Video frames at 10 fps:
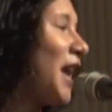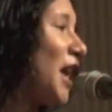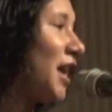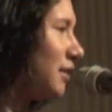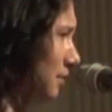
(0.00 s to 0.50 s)

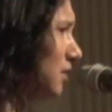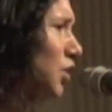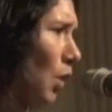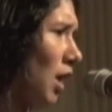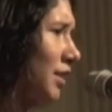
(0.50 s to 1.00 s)
and
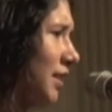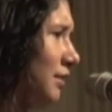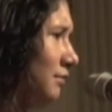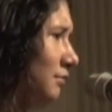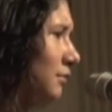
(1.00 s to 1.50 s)

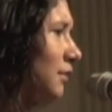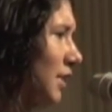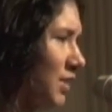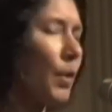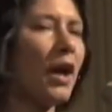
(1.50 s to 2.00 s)
Tualatin
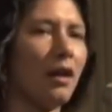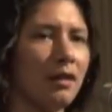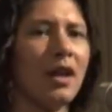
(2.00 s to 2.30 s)
as well.